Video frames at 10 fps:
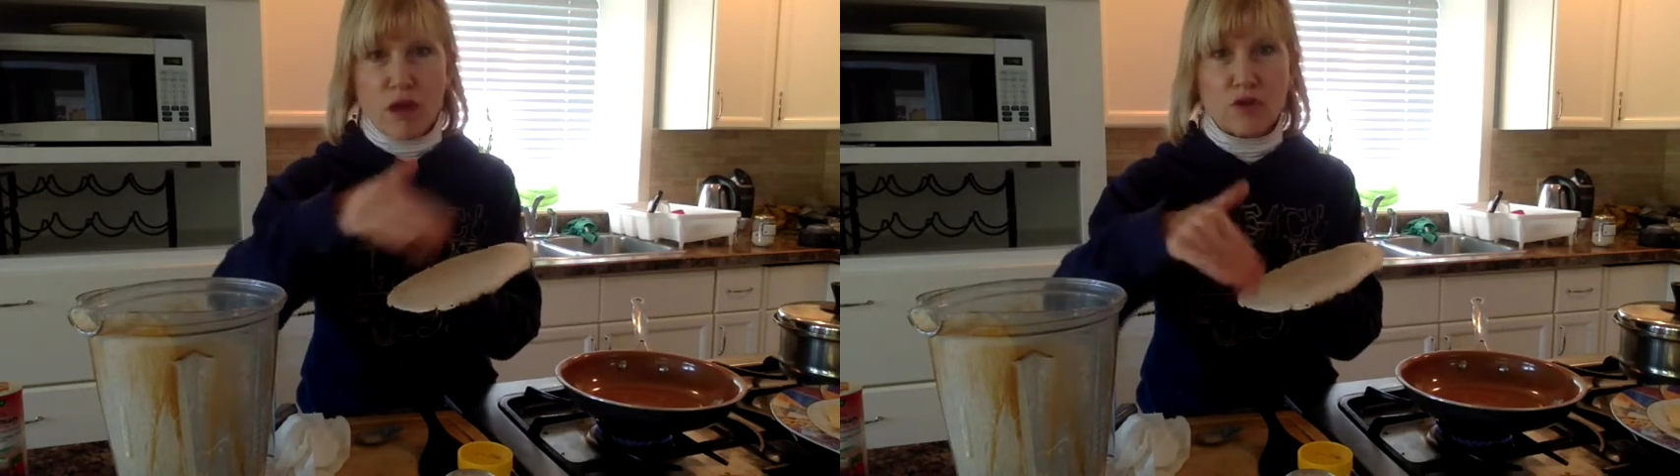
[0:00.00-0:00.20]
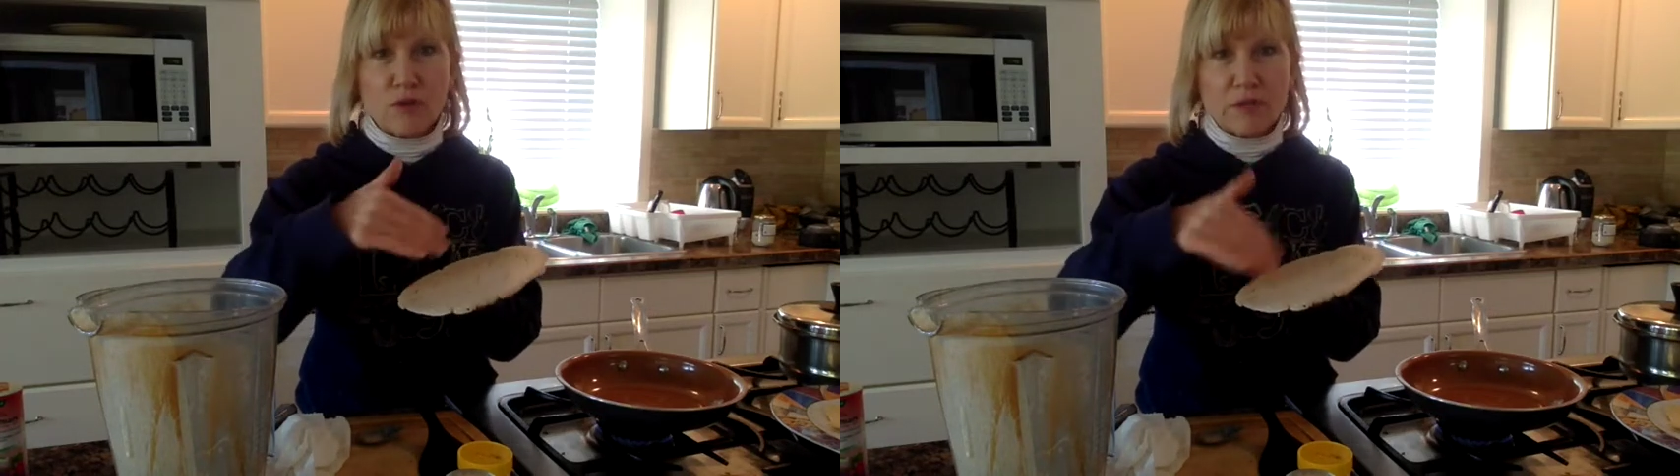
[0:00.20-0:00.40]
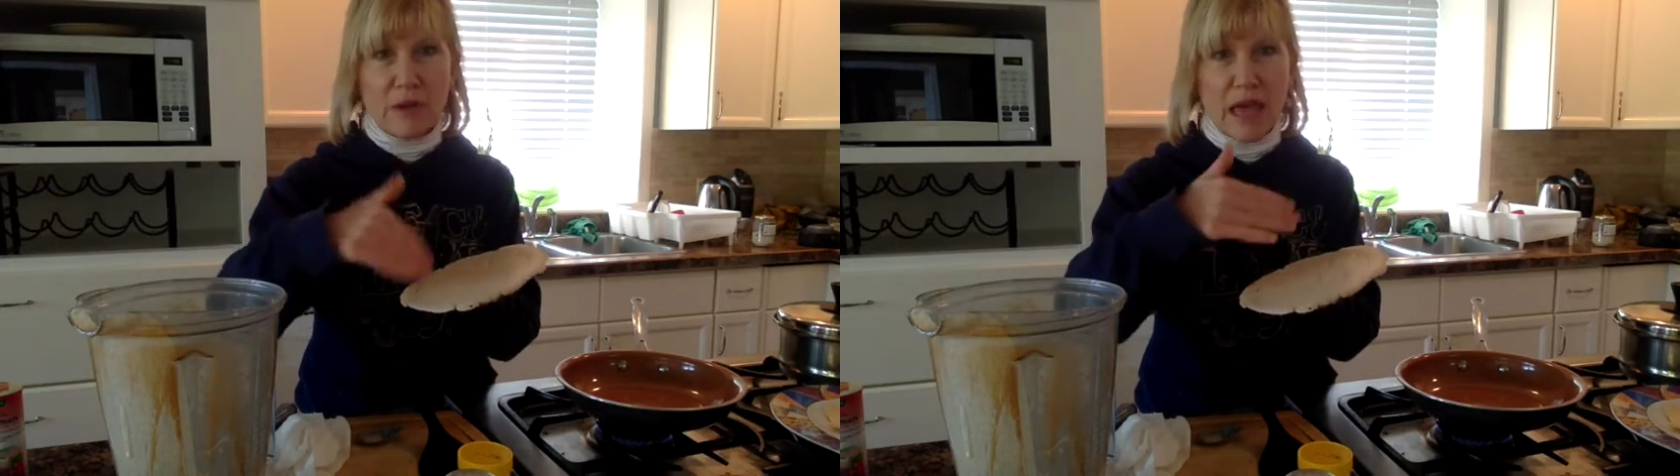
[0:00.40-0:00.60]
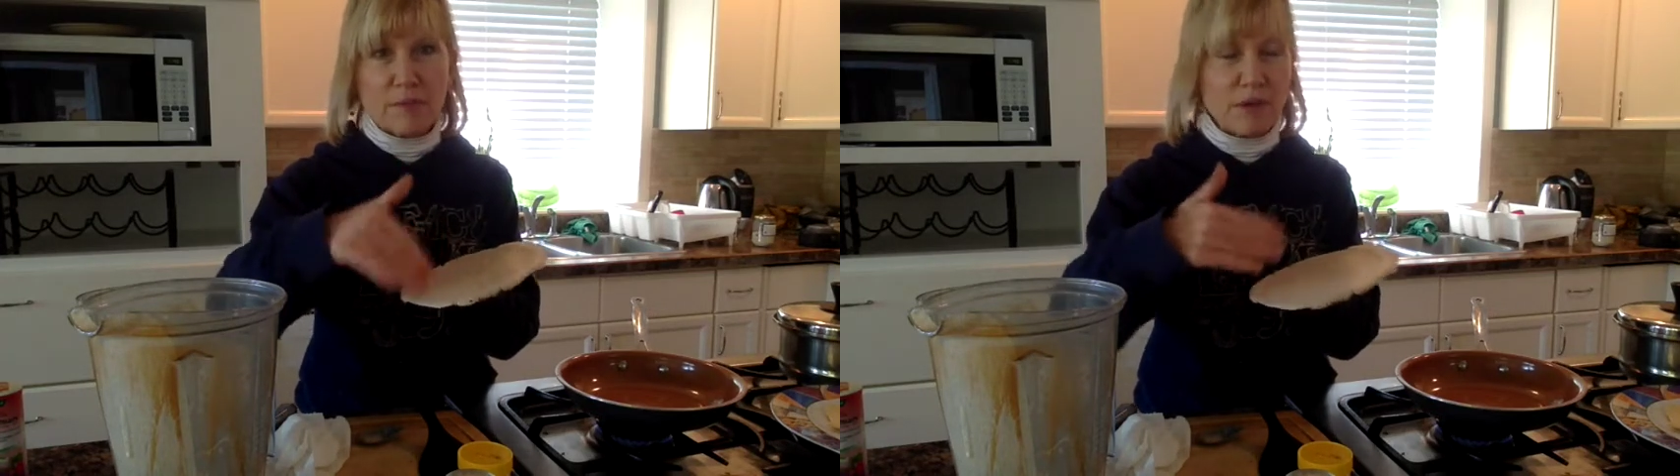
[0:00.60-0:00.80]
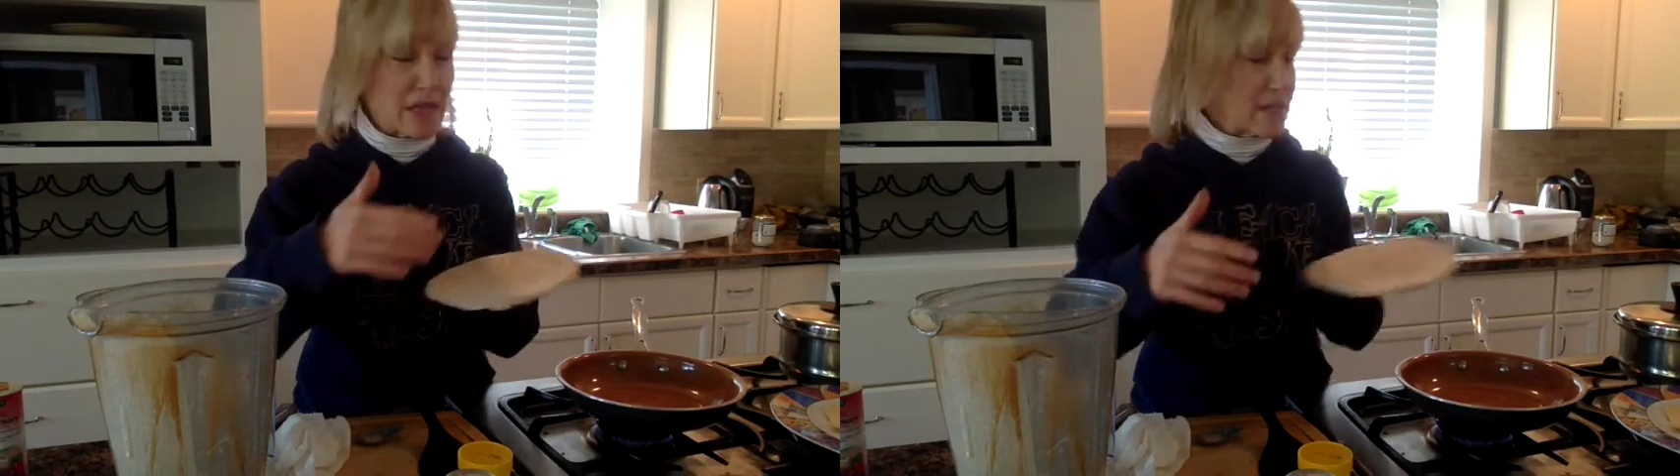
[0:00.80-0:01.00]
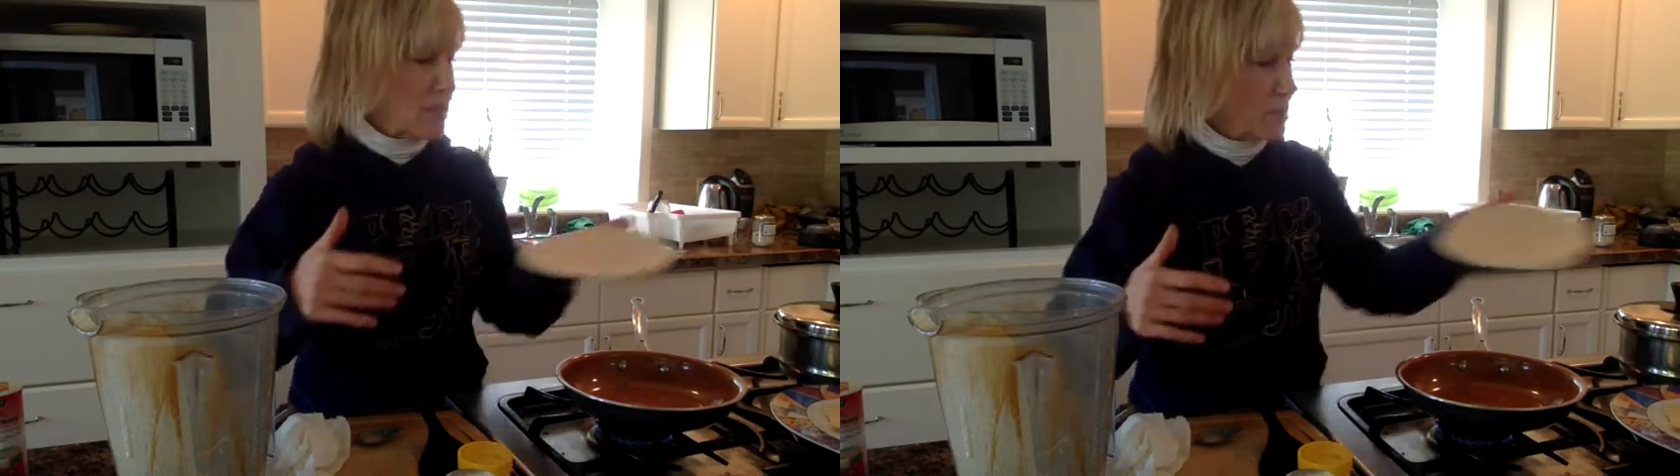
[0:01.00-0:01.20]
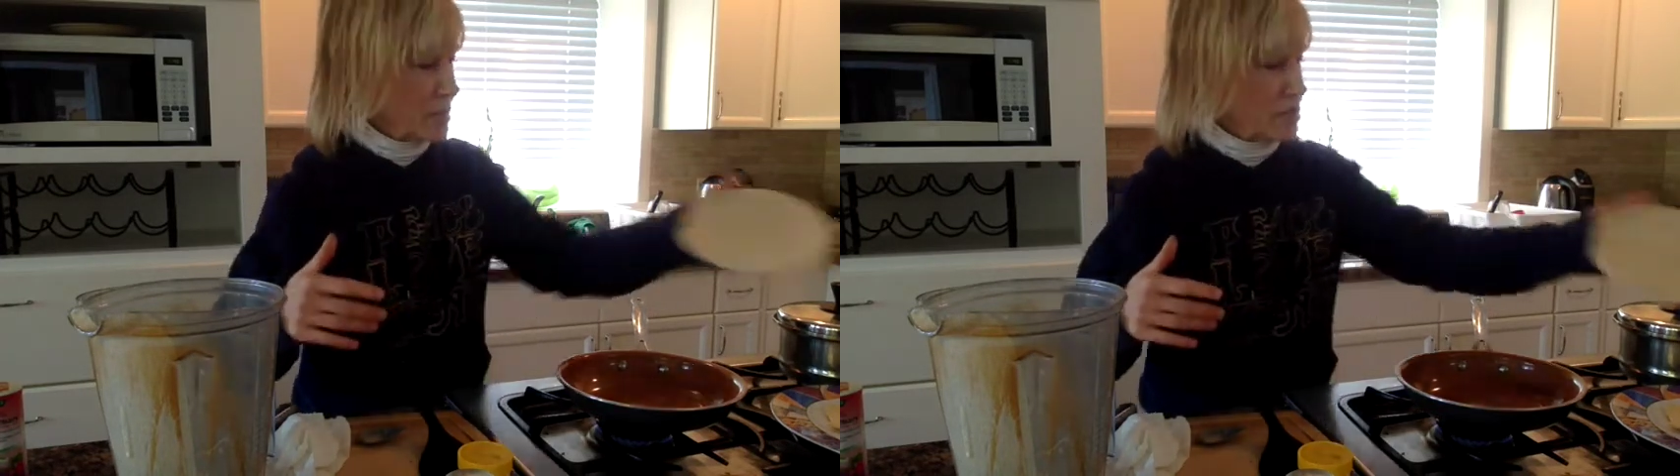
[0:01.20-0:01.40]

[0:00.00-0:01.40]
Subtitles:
use them again because they'll be